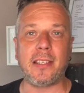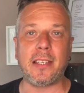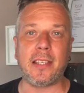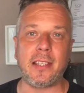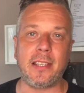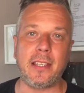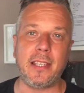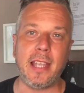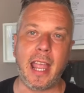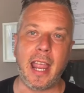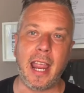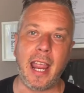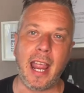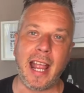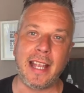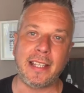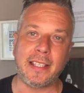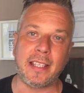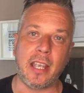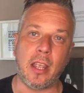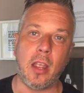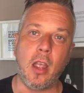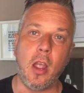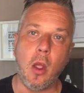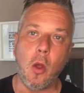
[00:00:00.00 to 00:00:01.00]
to stay
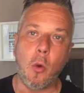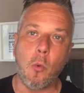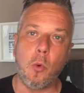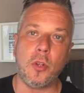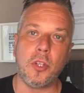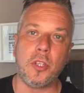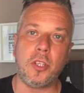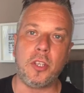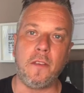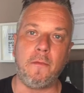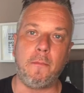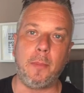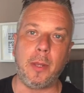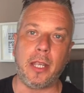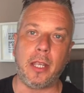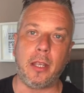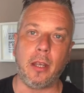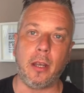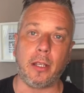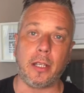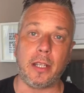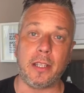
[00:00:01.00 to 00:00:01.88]
at it once you've begun.